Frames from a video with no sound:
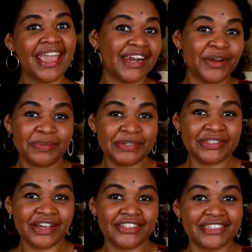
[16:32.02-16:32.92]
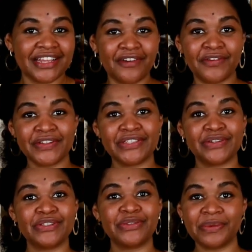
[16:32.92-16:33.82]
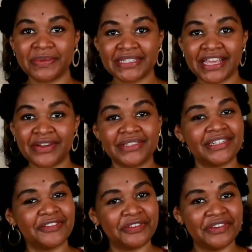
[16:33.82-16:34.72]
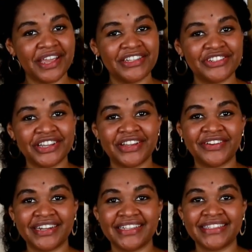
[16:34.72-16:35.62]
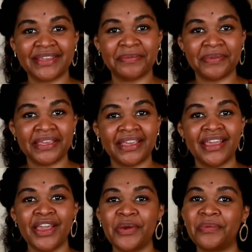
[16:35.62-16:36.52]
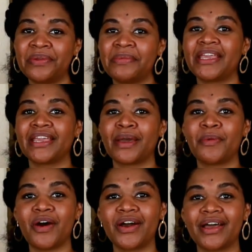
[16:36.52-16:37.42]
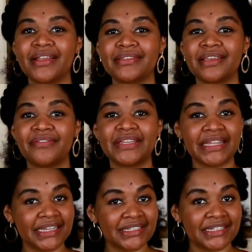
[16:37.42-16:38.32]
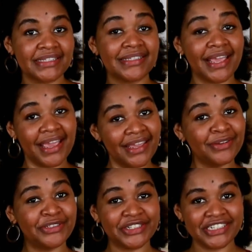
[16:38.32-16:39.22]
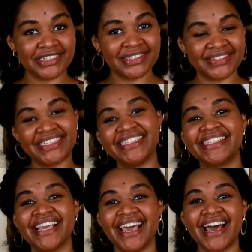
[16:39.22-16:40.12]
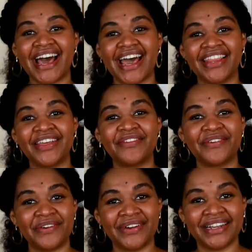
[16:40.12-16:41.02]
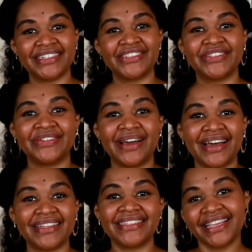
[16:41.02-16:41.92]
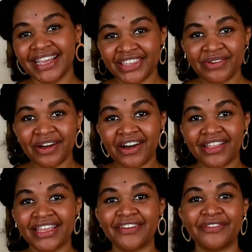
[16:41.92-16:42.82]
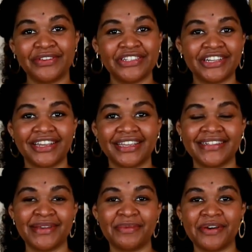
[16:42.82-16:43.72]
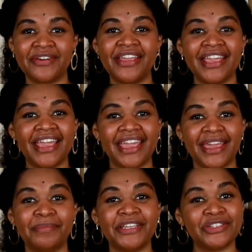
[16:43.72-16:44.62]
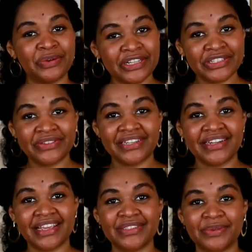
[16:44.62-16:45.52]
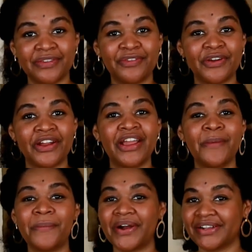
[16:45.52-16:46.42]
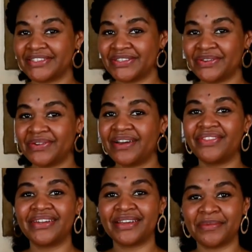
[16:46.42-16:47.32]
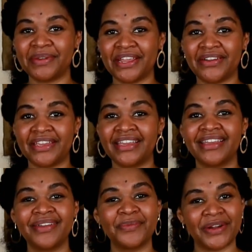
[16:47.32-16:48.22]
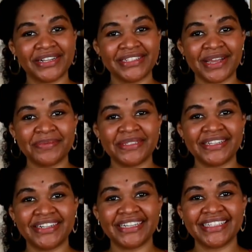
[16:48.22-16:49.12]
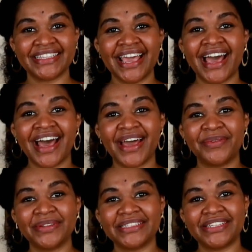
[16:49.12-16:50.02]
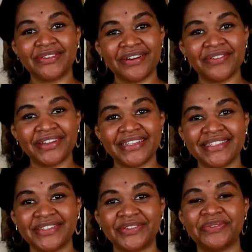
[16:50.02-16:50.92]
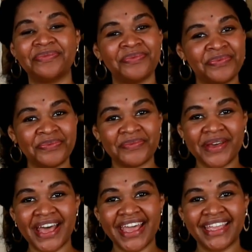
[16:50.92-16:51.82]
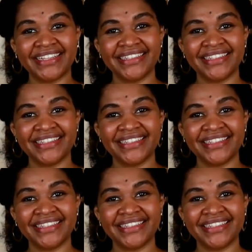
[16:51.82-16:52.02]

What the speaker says: And I hope you saw just how versatile sweet potatoes and a few extra ingredients can be when making up all kinds of delicious and nutritious sweets. I look forward to seeing you all in a future cooking demo, and be sure to tune in next week for part 2 of the Dump Dairy workshop series. I will see you all very soon. Bye.